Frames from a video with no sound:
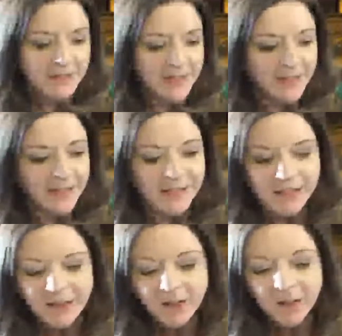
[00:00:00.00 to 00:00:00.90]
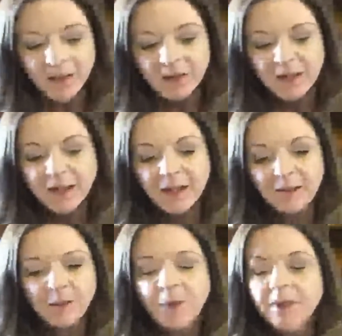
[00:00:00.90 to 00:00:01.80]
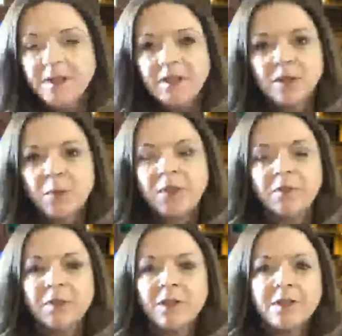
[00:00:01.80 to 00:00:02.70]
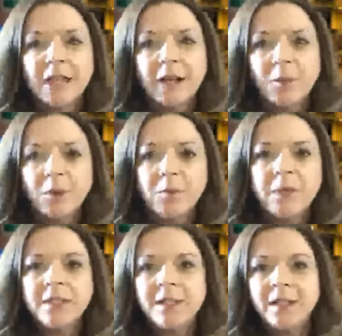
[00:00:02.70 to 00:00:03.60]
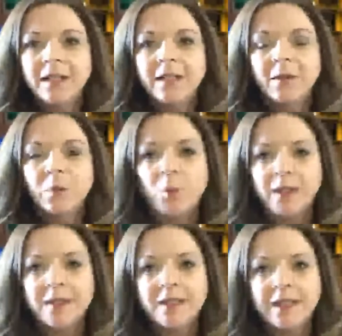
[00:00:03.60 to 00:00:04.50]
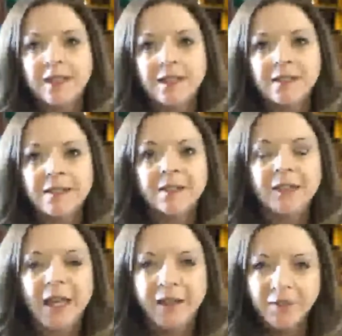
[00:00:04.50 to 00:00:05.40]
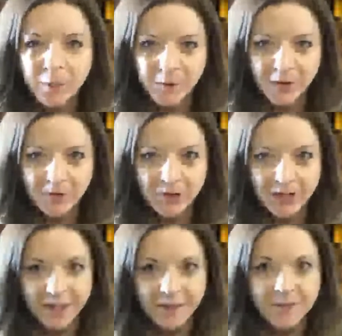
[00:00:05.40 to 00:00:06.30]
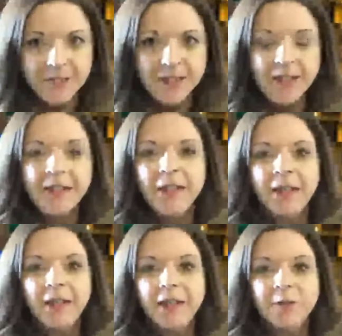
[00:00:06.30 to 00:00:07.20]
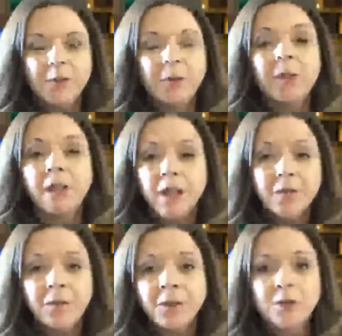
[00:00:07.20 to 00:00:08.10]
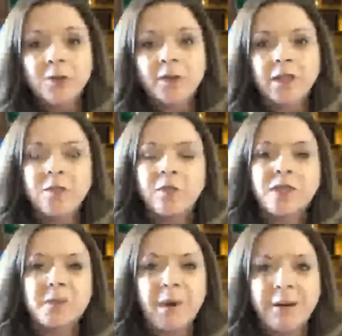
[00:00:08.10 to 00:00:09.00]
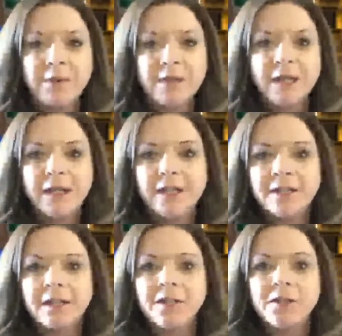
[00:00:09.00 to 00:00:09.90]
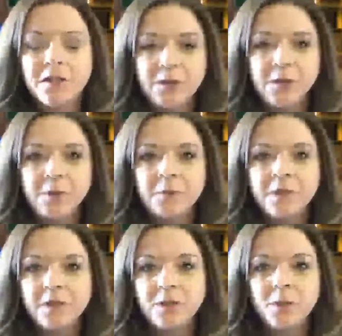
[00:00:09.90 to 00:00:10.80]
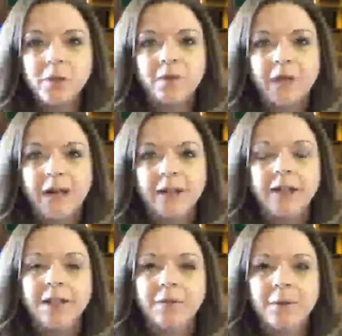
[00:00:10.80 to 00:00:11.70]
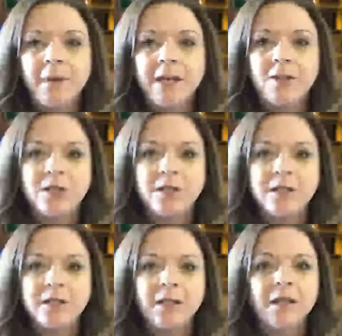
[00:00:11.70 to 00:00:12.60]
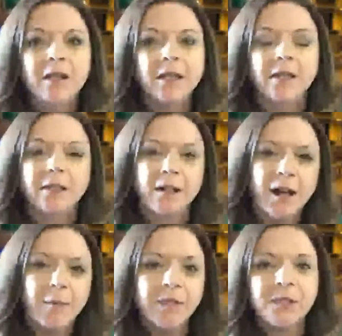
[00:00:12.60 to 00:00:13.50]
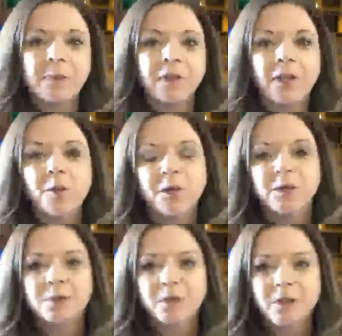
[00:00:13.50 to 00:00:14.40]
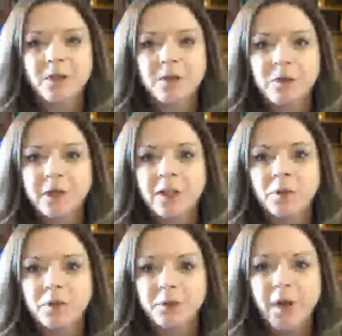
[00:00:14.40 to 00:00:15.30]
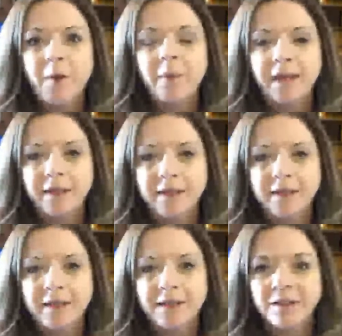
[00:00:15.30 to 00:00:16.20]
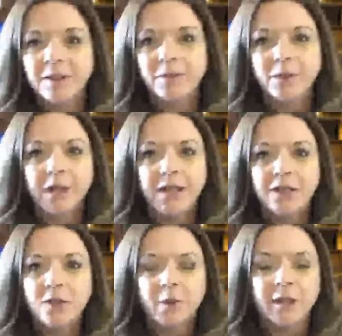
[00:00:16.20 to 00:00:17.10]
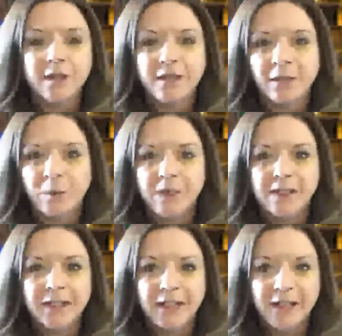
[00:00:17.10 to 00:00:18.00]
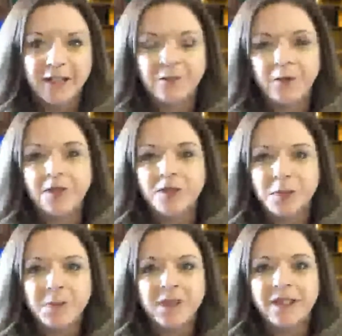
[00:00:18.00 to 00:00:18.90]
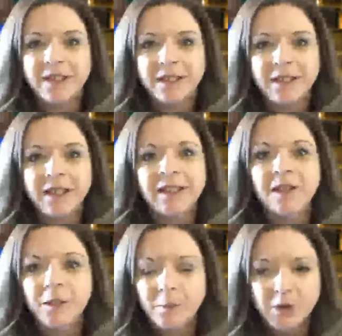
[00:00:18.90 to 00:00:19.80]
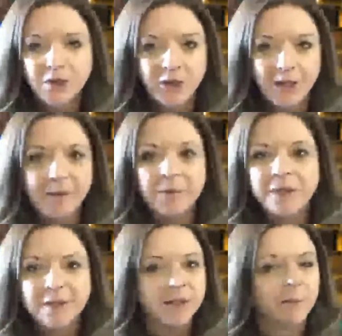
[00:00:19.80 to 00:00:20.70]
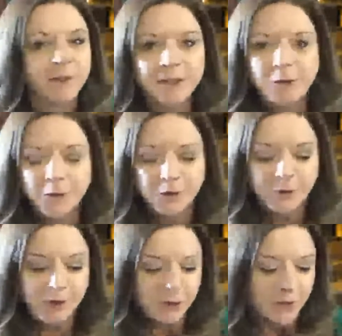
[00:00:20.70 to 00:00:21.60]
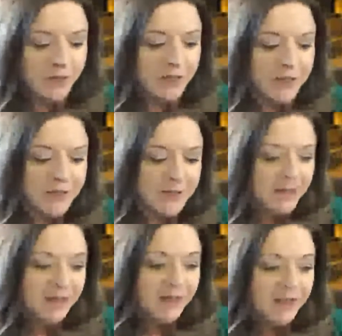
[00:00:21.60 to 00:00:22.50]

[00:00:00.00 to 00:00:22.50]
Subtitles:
Today. I wanted to just bring a verse out. We've been studying on Wednesdays out of the book of James, and we would love for you to join us for this Bible study. It's on Zoom, so you will find the information in the comments below. Once we finish this video, we'll drop that in there. So if you'd like to join us on Wednesday nights for the Zoom study, the book of James, please feel free to join us.